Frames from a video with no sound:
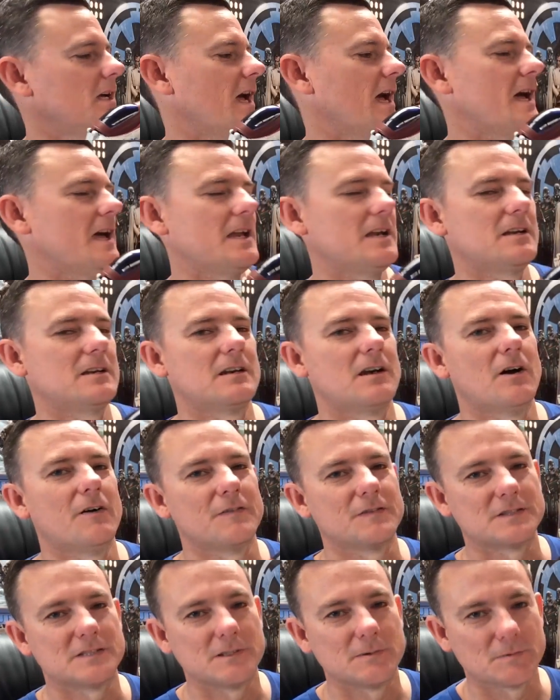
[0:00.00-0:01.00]
and
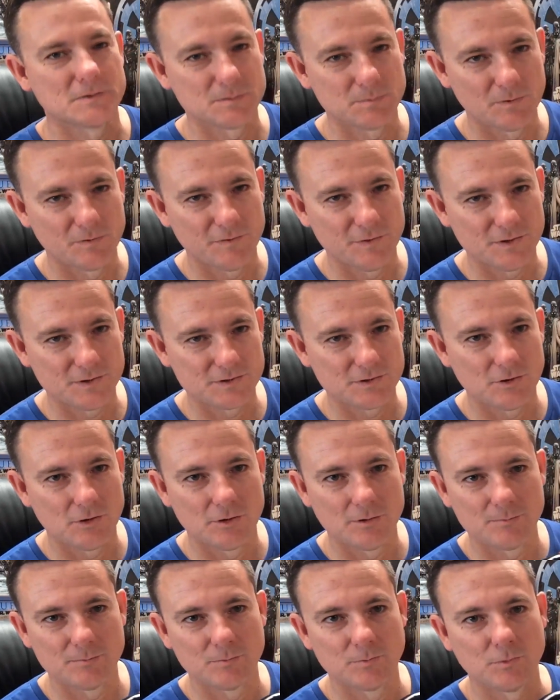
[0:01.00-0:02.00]
obviously it was my first
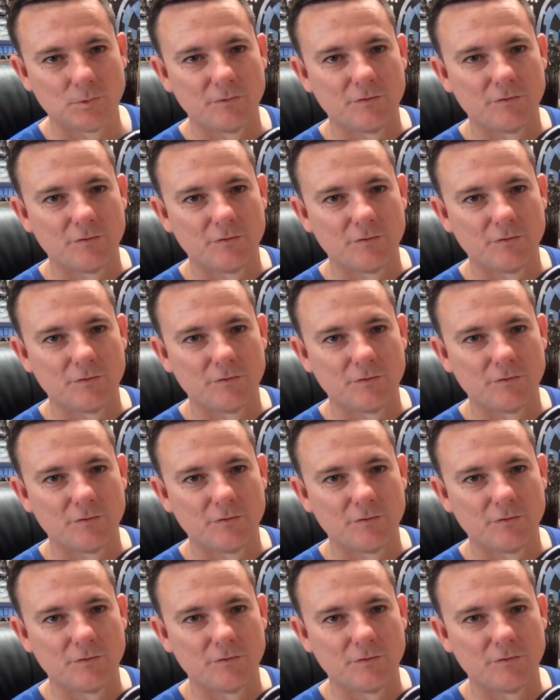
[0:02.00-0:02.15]
time